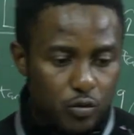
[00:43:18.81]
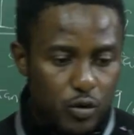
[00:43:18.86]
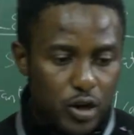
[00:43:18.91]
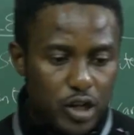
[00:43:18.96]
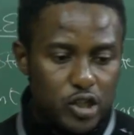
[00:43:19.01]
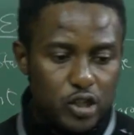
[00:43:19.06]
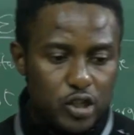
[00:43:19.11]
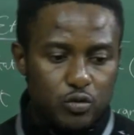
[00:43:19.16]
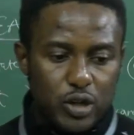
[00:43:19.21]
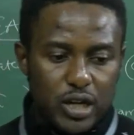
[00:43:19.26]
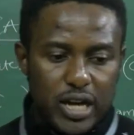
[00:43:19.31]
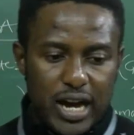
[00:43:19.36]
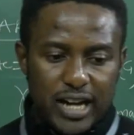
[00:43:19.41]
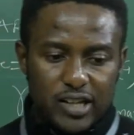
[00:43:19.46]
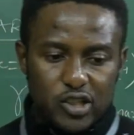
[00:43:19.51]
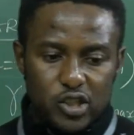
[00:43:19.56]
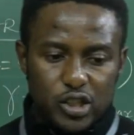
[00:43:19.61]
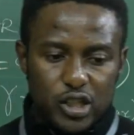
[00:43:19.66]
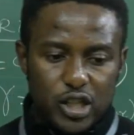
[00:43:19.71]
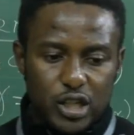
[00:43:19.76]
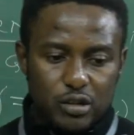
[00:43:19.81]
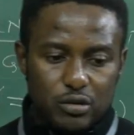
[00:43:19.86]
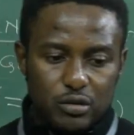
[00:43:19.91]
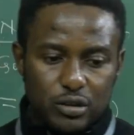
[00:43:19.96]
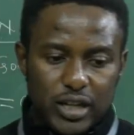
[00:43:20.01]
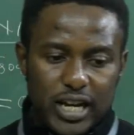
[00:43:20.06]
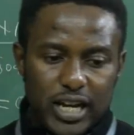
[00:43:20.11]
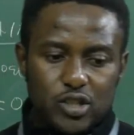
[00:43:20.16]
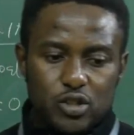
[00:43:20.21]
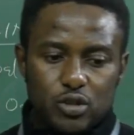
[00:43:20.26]
in which we
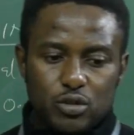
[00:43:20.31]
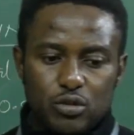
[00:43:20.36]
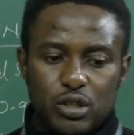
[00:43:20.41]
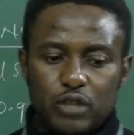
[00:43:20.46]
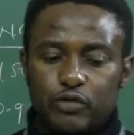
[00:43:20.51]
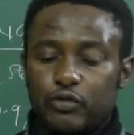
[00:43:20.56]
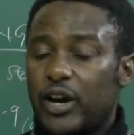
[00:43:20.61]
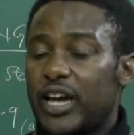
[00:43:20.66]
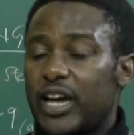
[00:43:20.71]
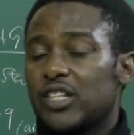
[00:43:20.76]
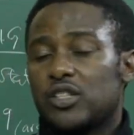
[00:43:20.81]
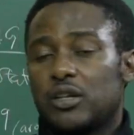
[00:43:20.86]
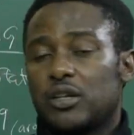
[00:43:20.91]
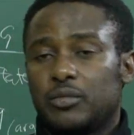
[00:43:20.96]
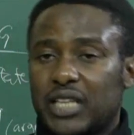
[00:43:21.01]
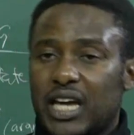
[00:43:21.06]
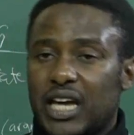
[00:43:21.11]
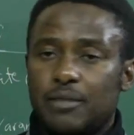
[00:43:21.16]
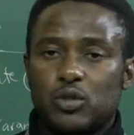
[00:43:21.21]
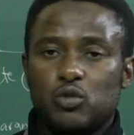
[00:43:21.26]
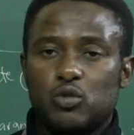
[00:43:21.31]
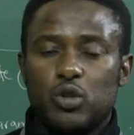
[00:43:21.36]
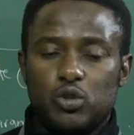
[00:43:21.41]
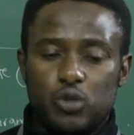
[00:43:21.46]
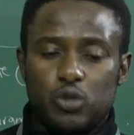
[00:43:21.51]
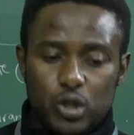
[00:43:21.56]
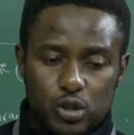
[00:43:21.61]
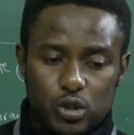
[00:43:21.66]
actually tried to define some terms,